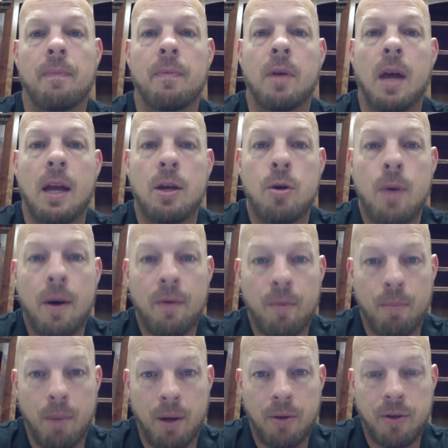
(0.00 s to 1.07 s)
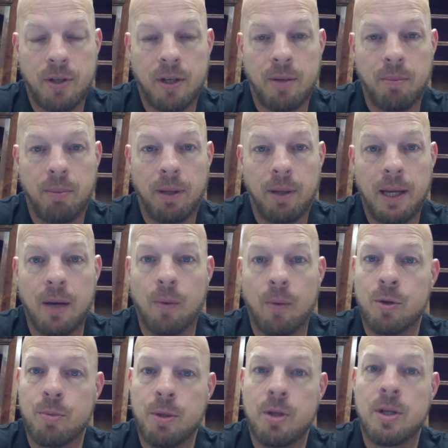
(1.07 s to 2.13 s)
And you have a month to complete it,
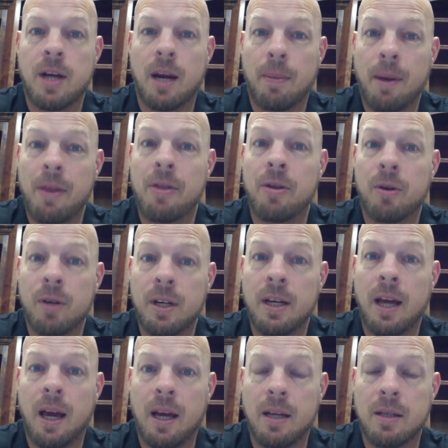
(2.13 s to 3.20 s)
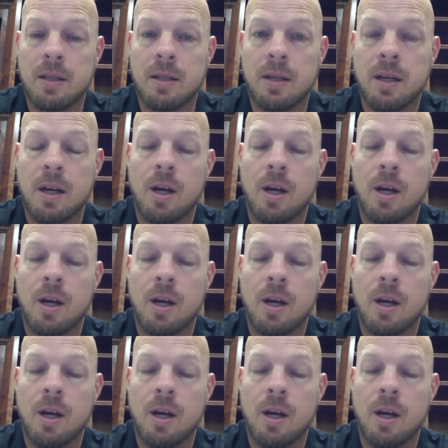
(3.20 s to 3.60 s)
which means you got about 30 days.